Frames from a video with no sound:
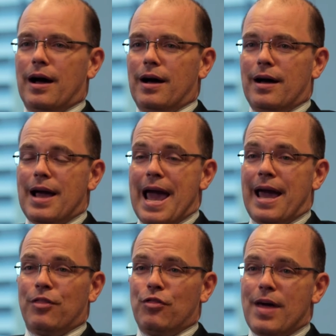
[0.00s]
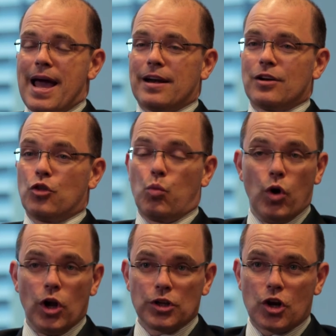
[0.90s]
uh, and that the
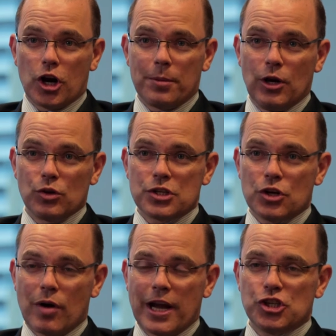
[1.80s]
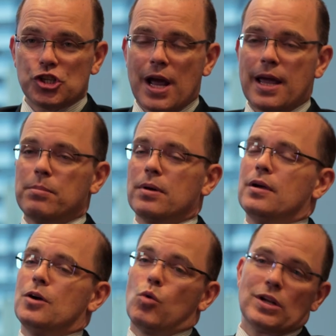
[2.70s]
world economy looks in great shape,
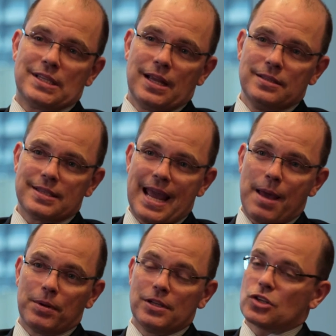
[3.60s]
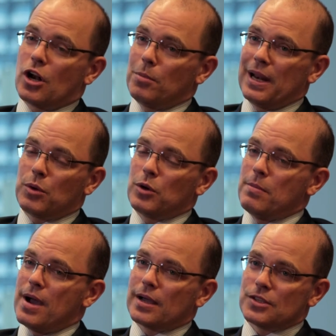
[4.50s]
what tends to happen is global equity
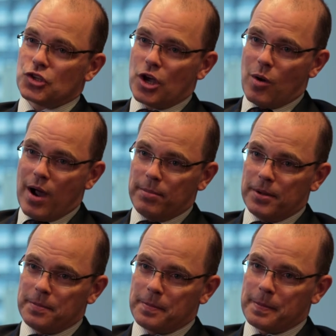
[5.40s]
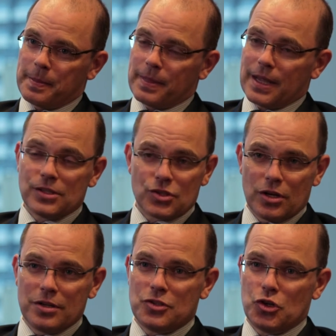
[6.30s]
markets go up, and
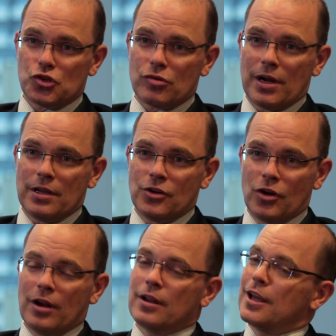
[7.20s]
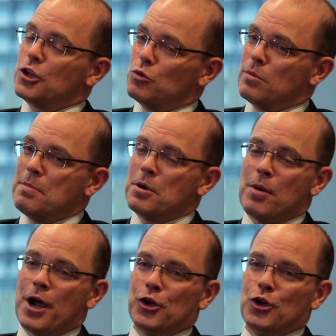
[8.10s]
so does the Australian dollar. Now, you remember
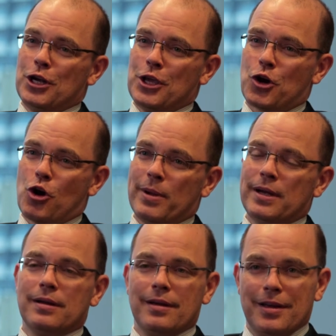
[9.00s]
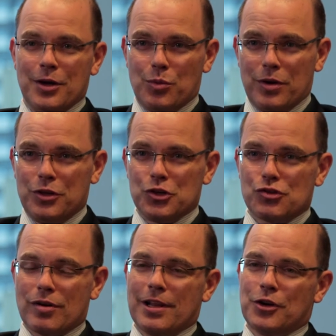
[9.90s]
my earlier comment when the
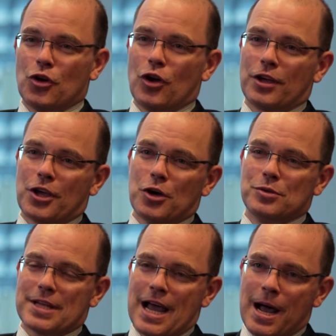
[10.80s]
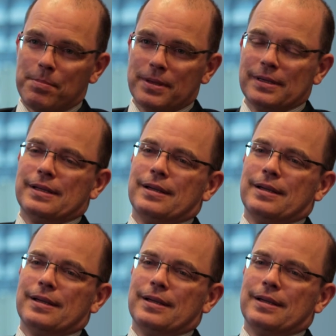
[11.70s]
Australian dollar goes up,